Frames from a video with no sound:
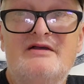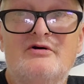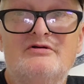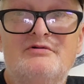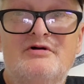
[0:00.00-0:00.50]
back
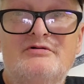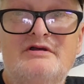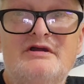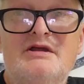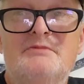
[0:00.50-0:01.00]
on the
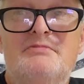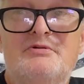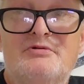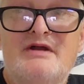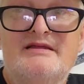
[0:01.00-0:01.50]
road,
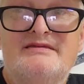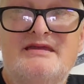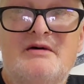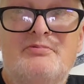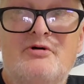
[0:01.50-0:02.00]
but we're at
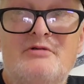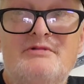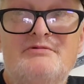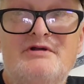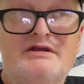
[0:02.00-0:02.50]
the
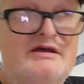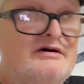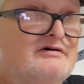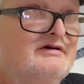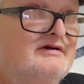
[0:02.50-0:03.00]
apartment right
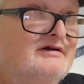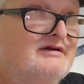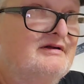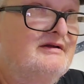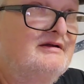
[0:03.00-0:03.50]
now.
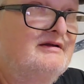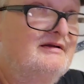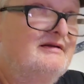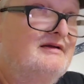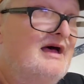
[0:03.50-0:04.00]

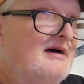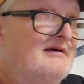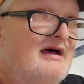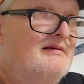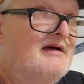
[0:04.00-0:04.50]

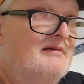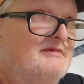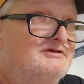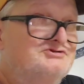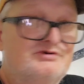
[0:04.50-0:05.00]
I'm
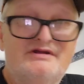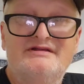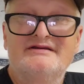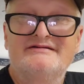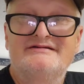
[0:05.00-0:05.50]
enjoying
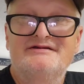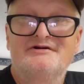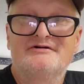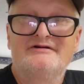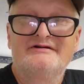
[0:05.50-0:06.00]
this, you
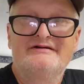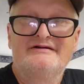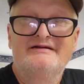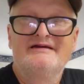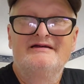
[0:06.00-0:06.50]
know.
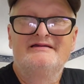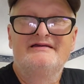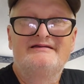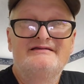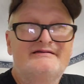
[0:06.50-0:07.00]

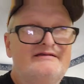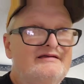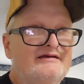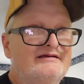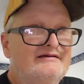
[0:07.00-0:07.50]
This is,
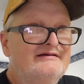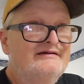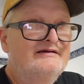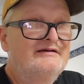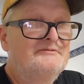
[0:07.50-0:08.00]

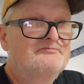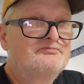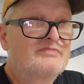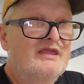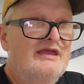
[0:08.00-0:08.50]

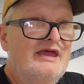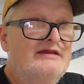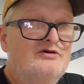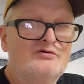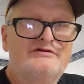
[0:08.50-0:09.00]

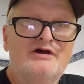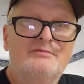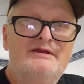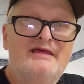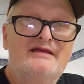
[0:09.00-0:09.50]
and don't tell
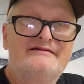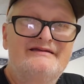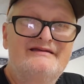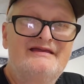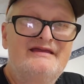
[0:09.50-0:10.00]
me that
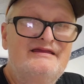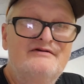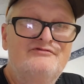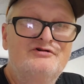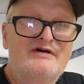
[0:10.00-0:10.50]
any
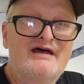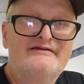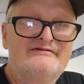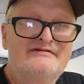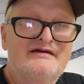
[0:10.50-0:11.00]
of you
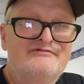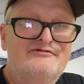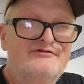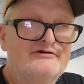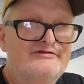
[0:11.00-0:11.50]
guys never
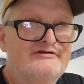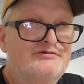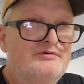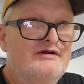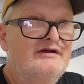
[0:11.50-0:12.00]
felt
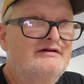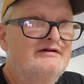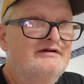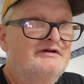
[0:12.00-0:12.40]
this way,